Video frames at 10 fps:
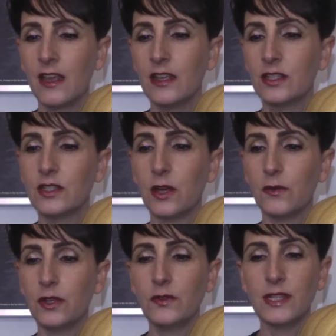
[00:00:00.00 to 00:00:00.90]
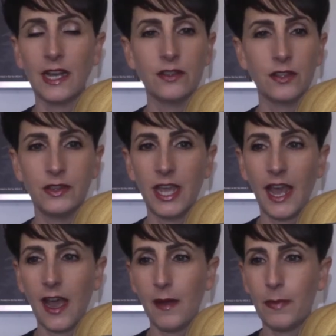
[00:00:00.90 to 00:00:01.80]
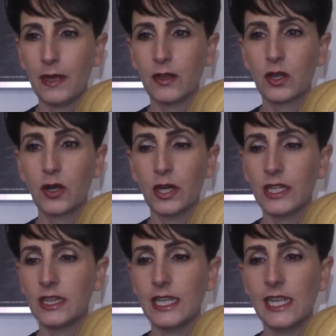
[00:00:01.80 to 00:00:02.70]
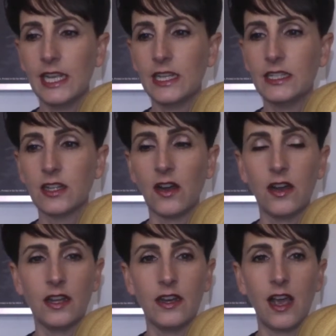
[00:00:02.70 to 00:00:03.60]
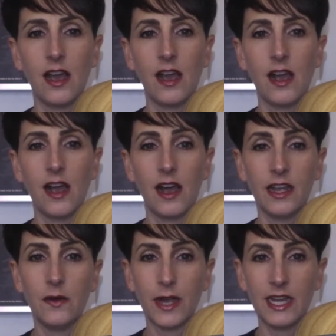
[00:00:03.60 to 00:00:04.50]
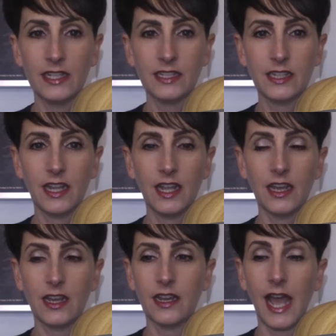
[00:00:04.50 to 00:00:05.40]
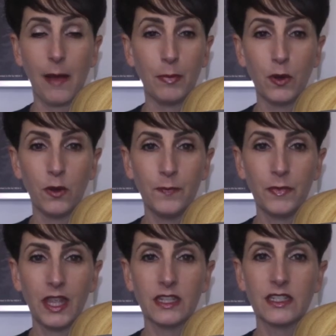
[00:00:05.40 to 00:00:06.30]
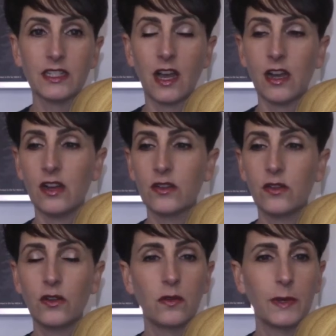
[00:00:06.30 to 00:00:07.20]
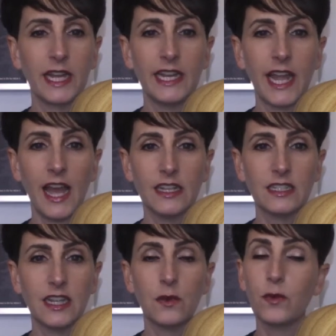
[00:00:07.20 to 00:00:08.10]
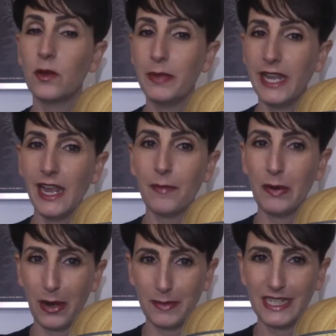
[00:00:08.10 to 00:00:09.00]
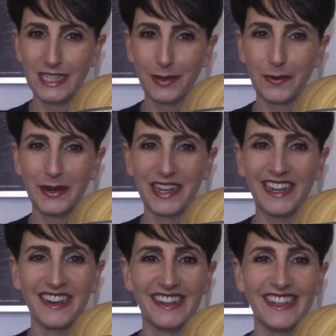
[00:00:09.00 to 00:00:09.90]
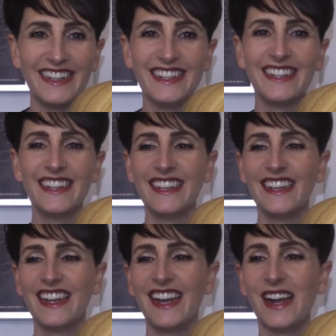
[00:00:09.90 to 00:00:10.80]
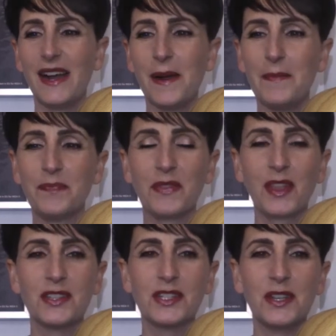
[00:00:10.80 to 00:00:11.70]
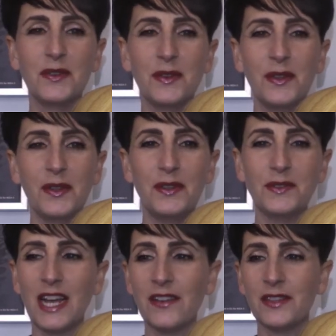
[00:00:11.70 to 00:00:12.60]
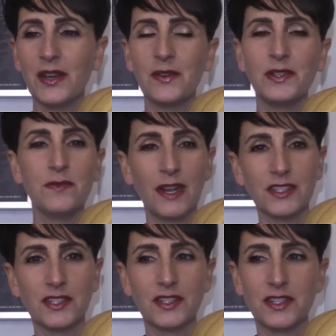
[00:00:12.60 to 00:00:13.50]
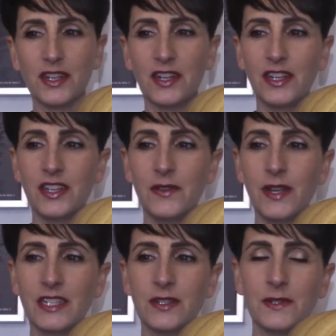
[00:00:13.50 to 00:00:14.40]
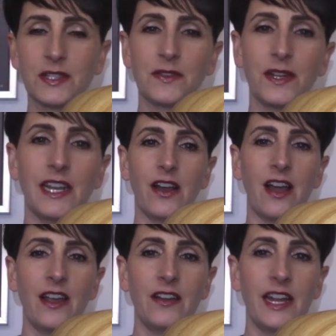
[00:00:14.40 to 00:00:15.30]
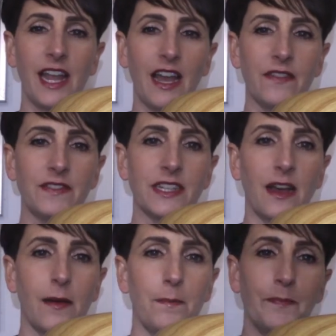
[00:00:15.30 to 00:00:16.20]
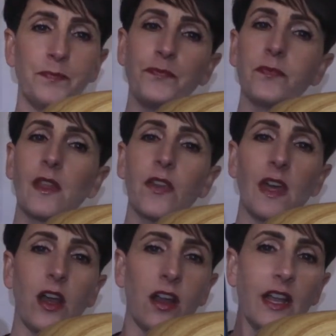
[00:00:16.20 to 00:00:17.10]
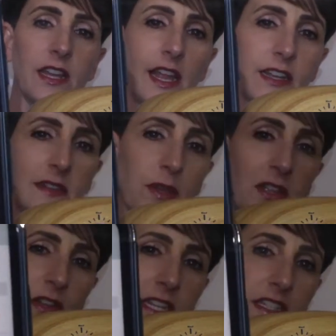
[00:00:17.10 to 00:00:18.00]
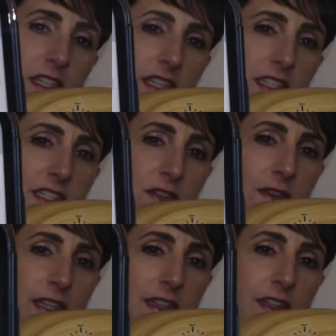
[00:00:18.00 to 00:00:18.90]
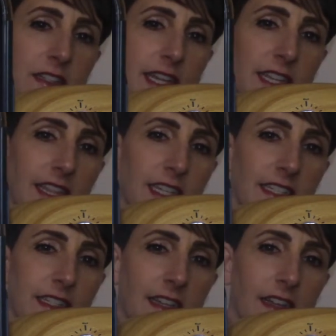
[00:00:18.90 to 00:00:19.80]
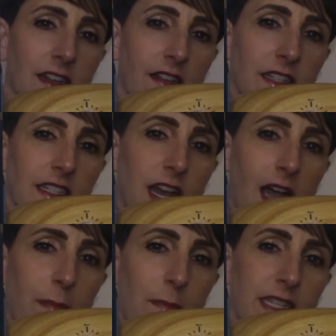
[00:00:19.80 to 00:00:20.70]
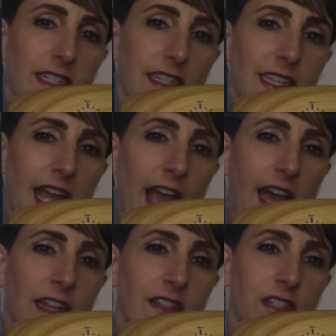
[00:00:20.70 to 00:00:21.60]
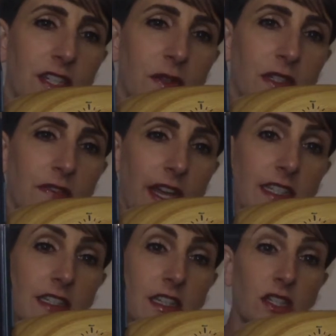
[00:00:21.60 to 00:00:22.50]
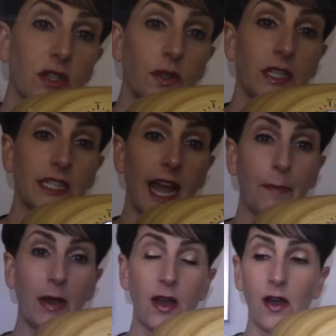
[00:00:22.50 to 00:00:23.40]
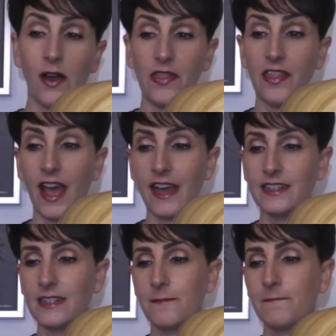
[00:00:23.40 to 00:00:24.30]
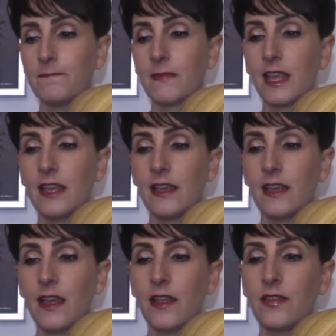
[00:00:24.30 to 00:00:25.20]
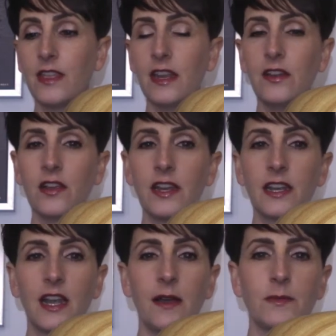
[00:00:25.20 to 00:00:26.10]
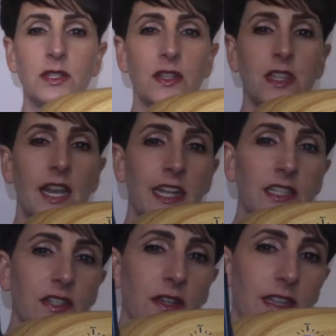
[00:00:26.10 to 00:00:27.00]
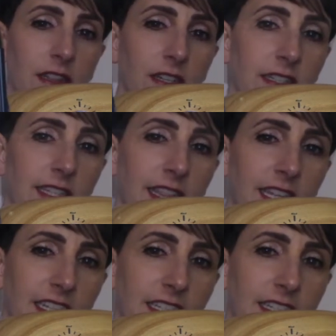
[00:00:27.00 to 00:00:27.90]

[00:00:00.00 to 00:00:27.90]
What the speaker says: So you download the app. Currently it is on iOS, Apple. It's not on Google Play yet. It will be, I promise. We're working on it. So you download, you register, and you get to a screen. I already have some that are connected, but you'll get to this screen that looks like this. And on the top it says Add New Device. So you tap on that. Then you're going to come to the next screen that looks like this.